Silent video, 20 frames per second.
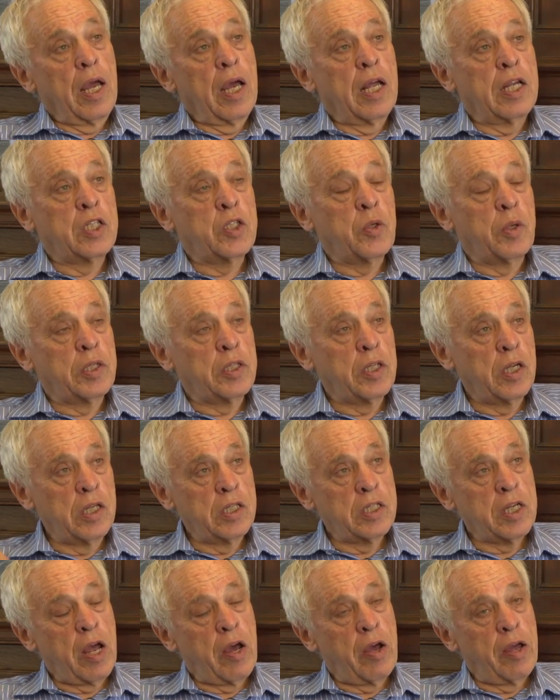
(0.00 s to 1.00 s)
And so it
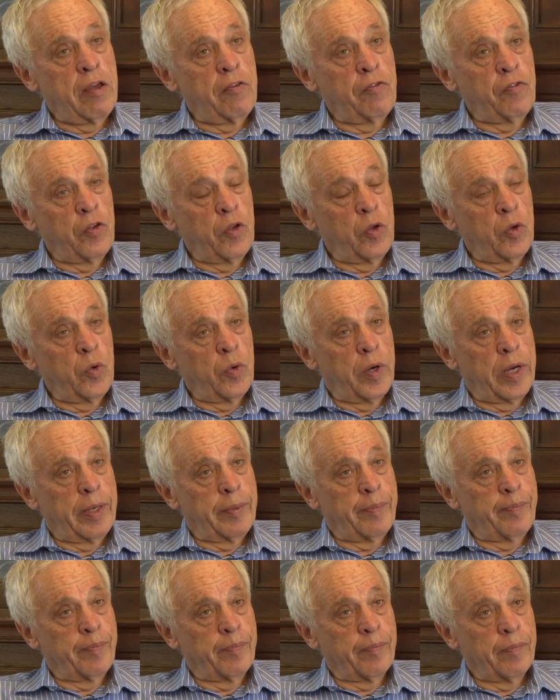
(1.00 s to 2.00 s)
turns out if you
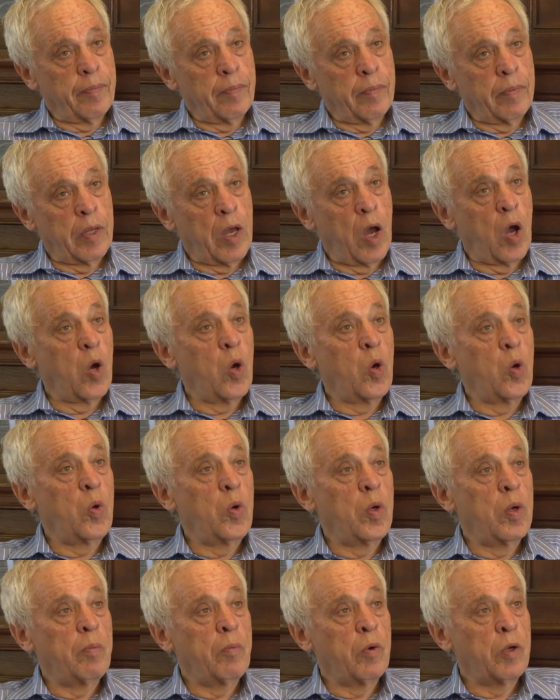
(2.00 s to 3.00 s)
um,
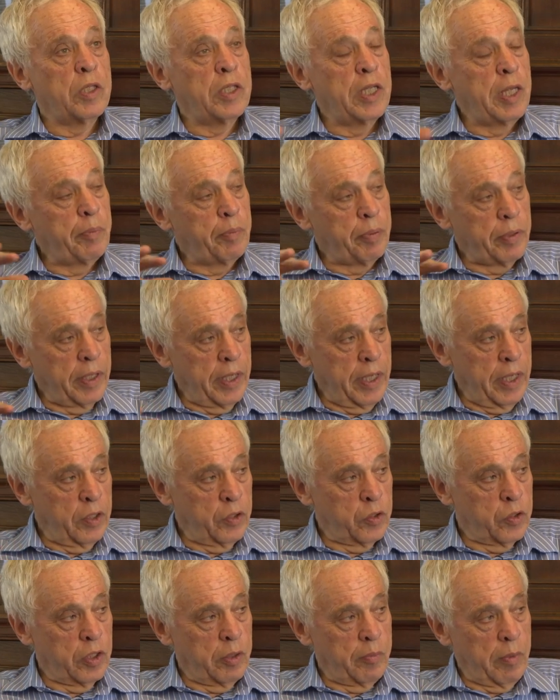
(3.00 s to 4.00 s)
go more deeply
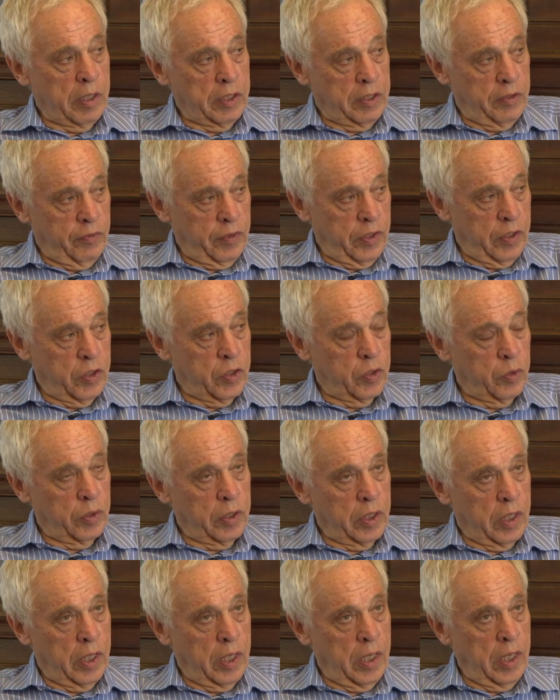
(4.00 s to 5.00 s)
into the multiverse,
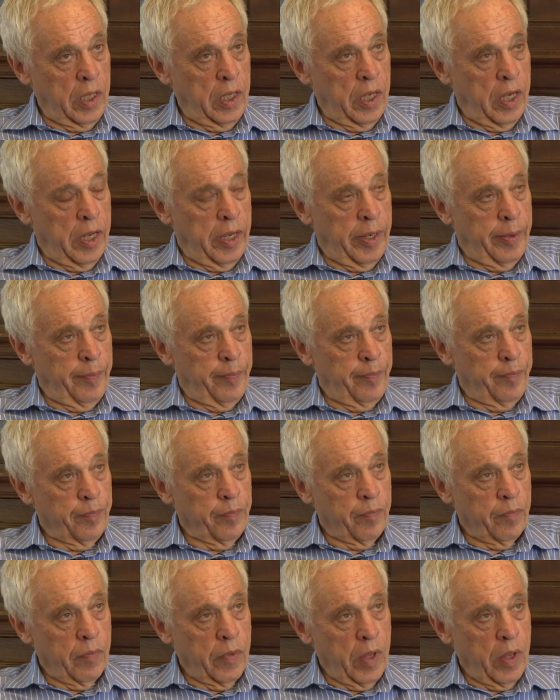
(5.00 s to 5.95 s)
okay, um,